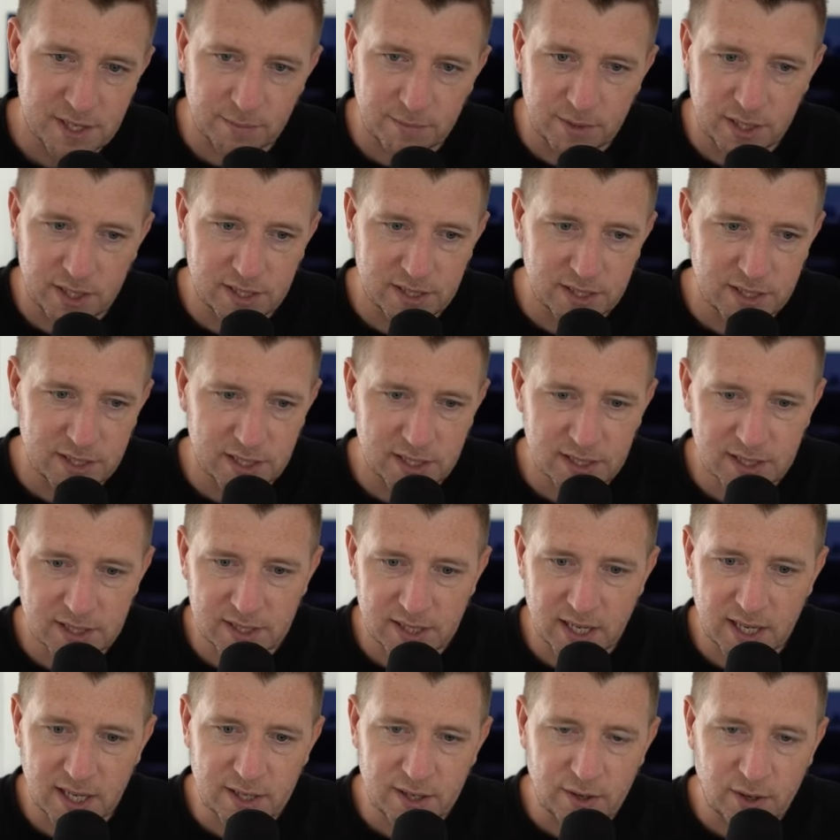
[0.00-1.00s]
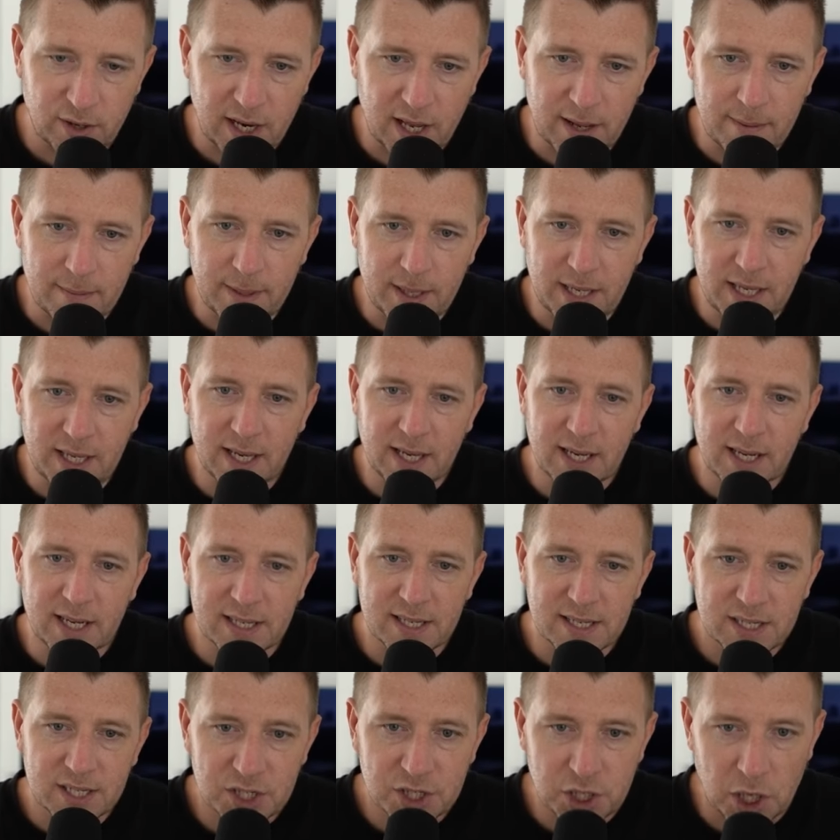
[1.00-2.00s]
some reason, it's not letting me
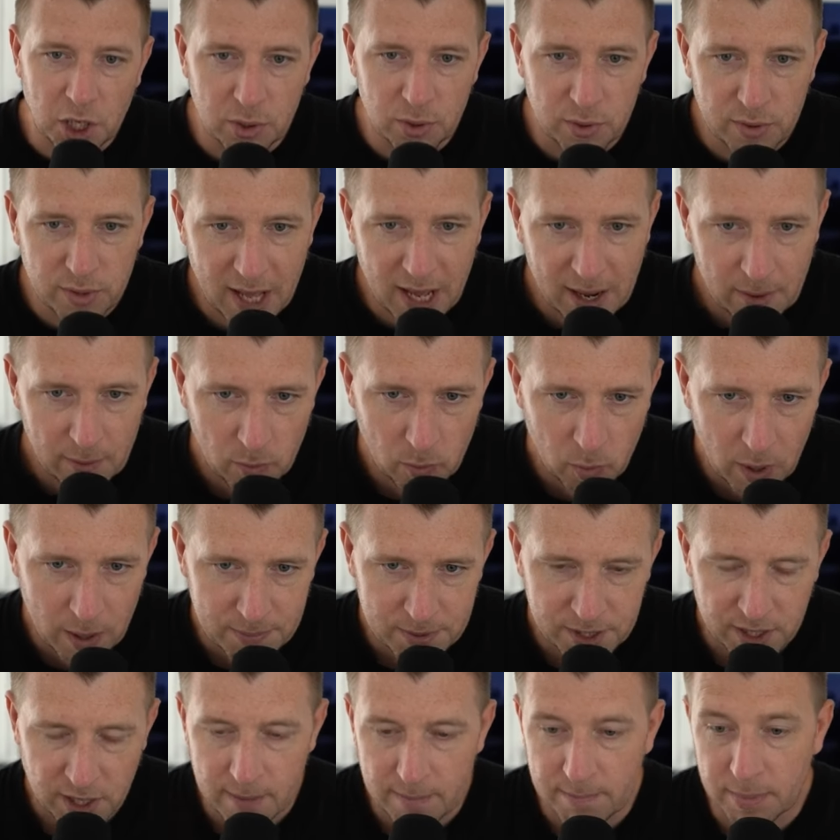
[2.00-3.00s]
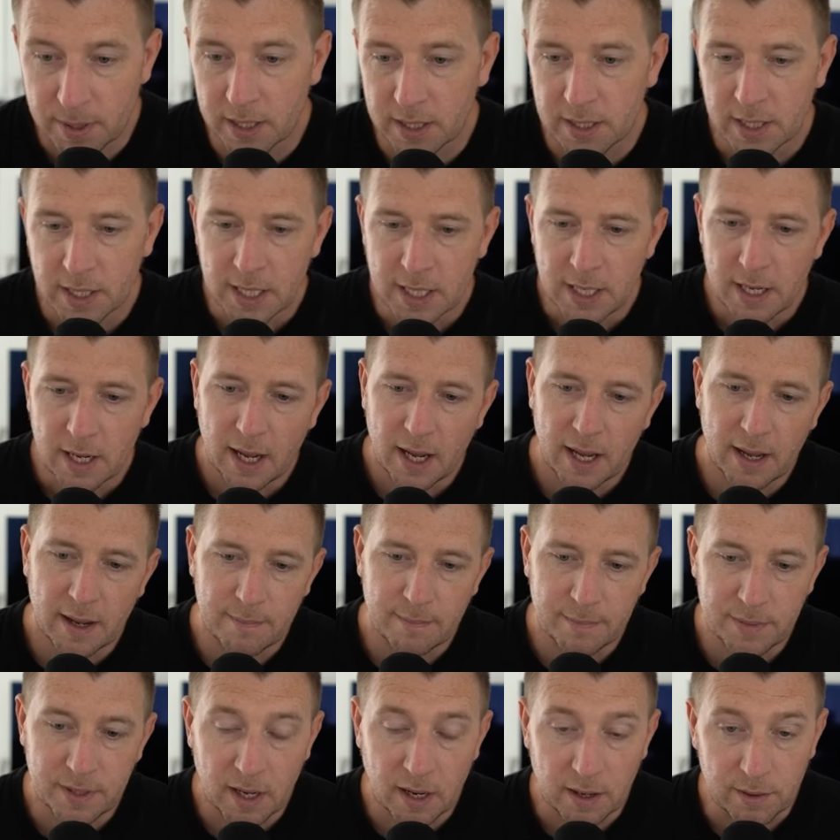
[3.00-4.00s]
show that website. But,
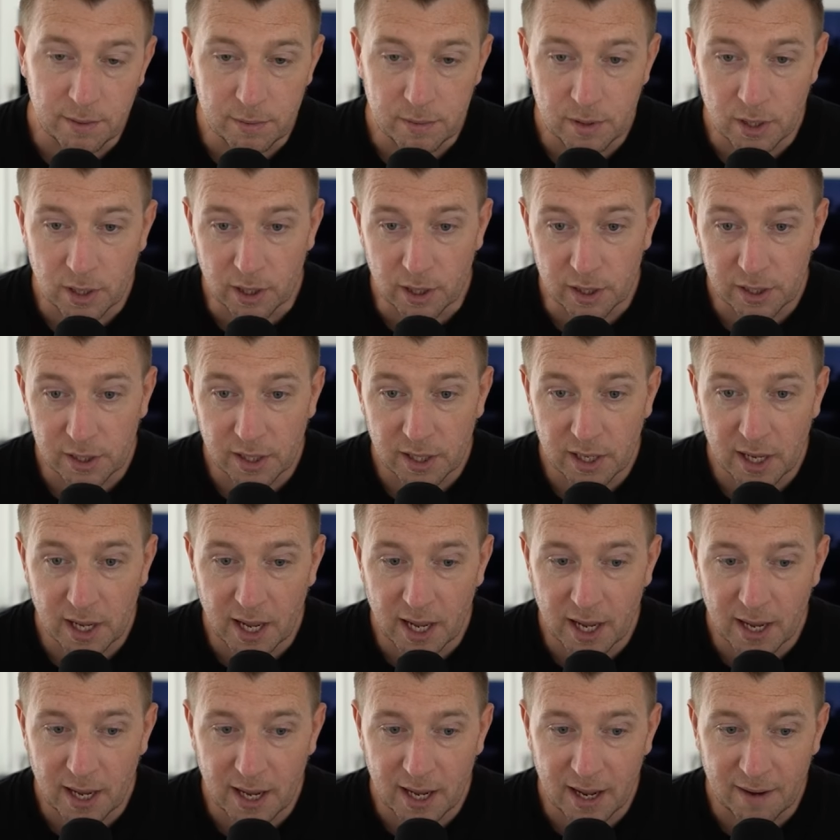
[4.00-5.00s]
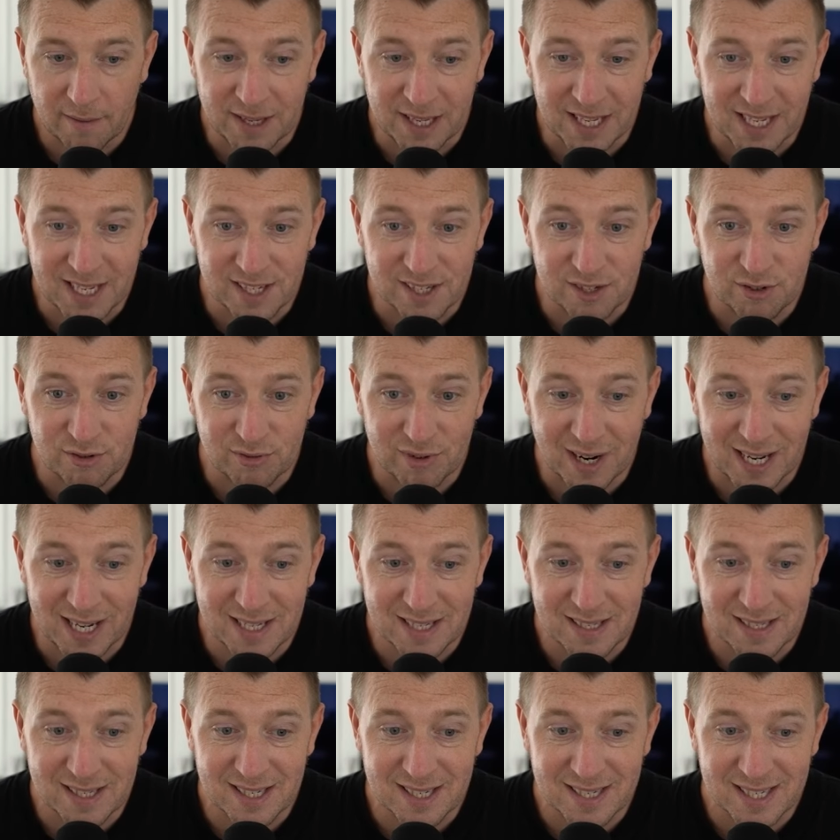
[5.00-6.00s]
you know, look, I think it's
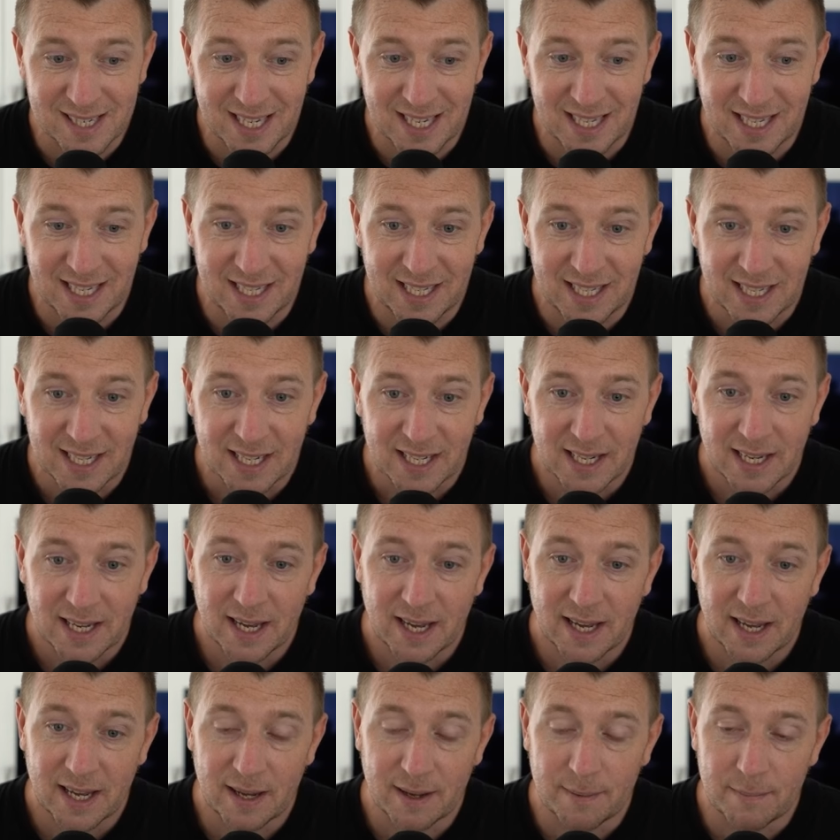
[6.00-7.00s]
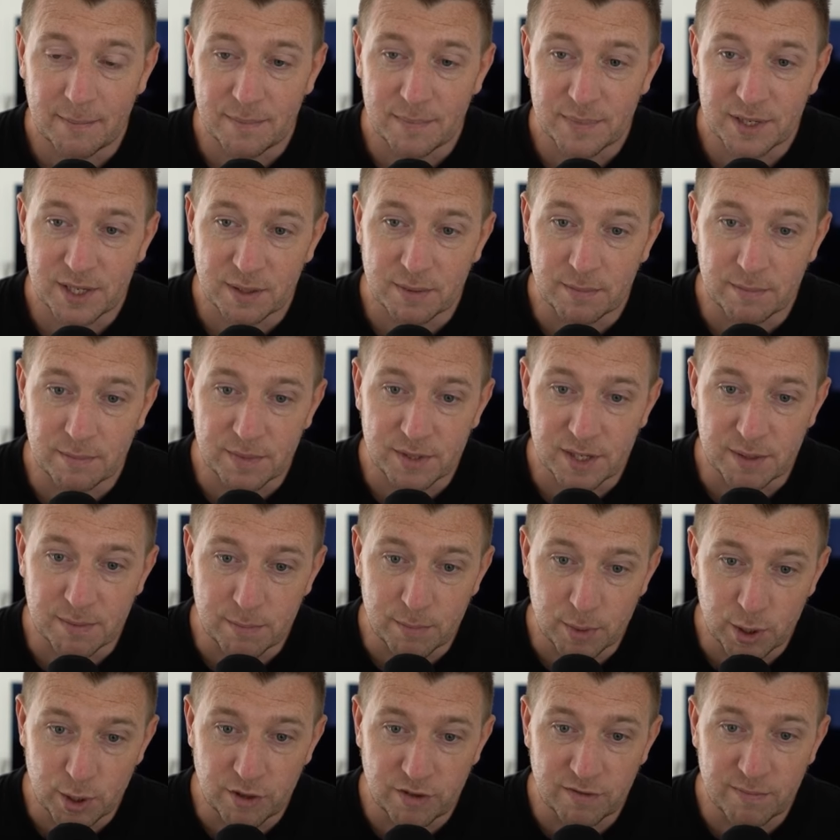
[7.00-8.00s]
great to see some
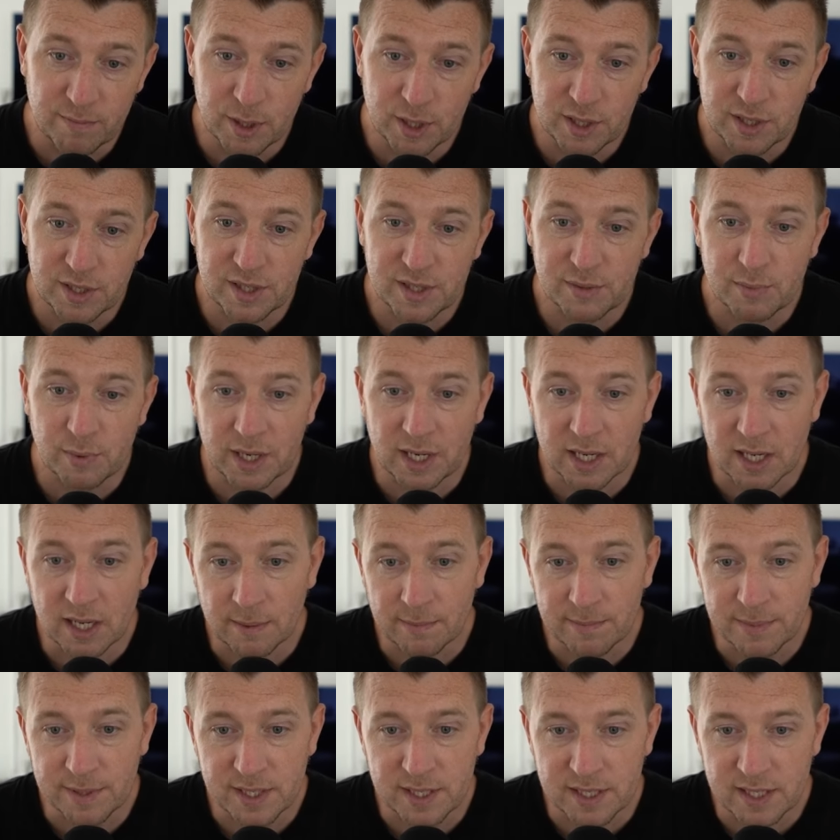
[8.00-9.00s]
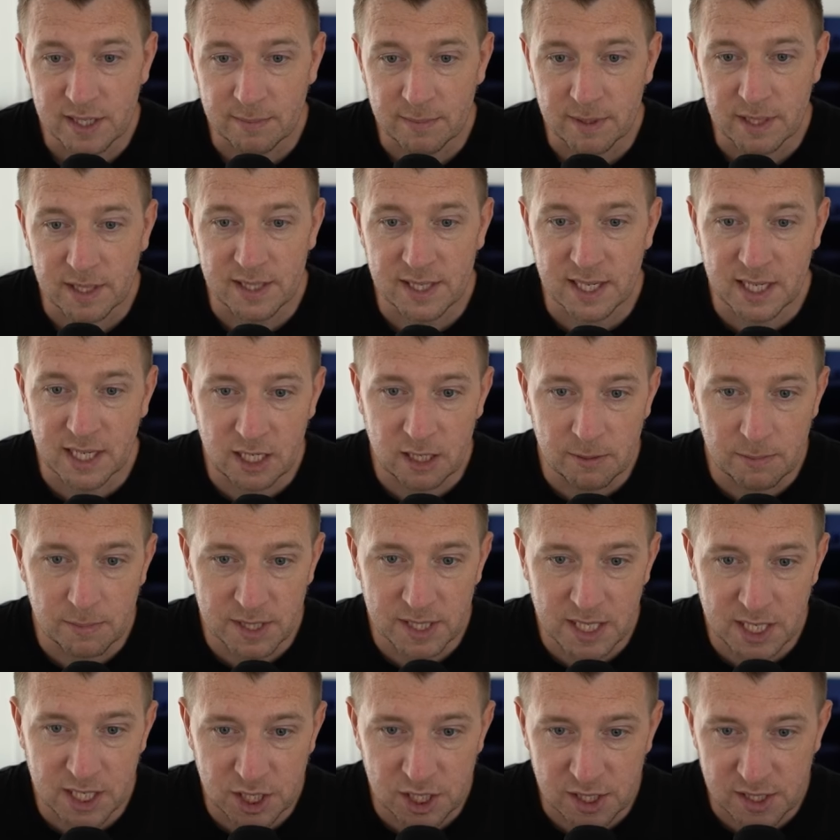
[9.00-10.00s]
movements when it comes to some of the senior
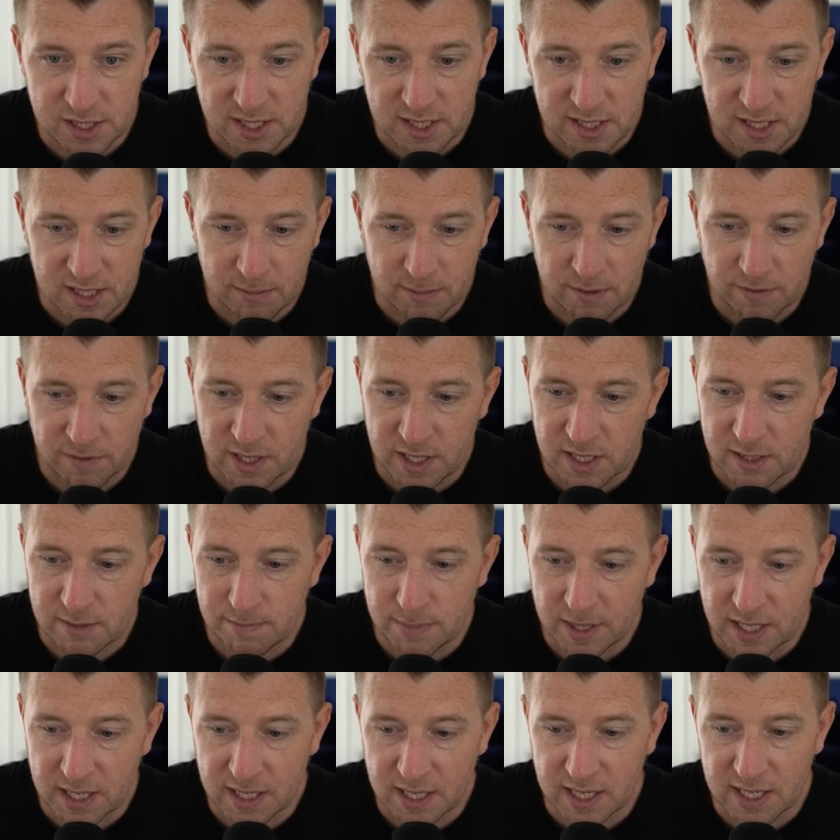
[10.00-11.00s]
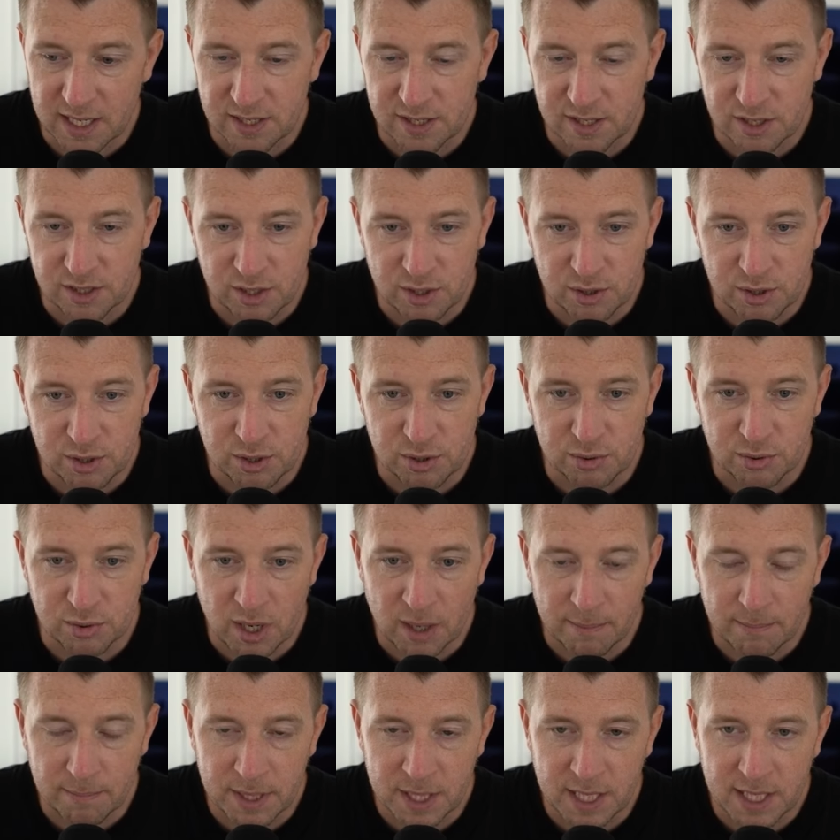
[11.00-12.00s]
positions in some of these big institutional
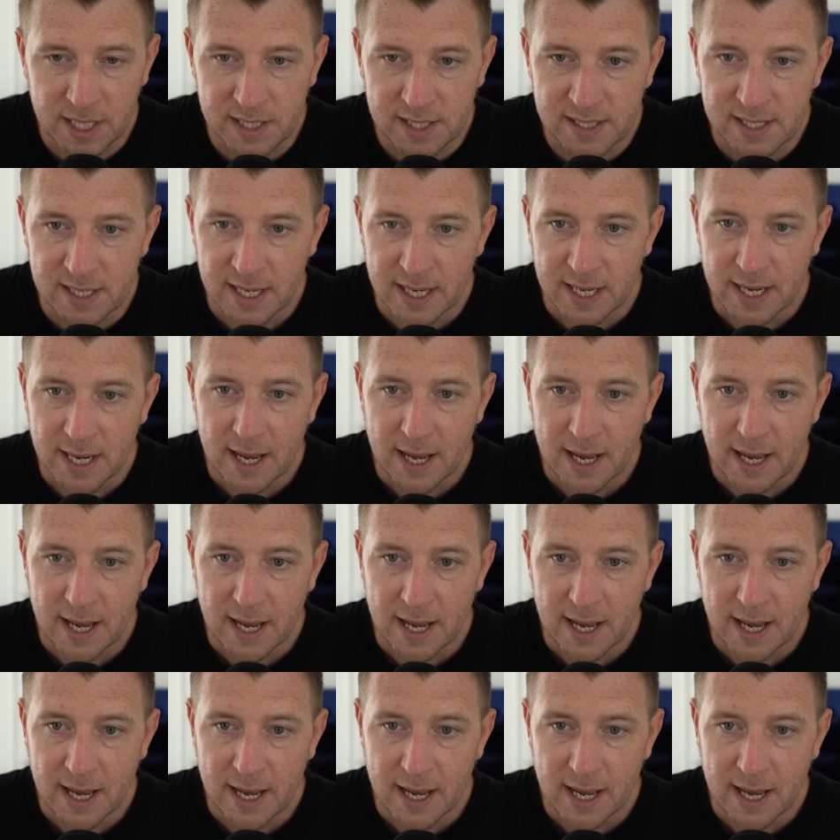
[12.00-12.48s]
companies.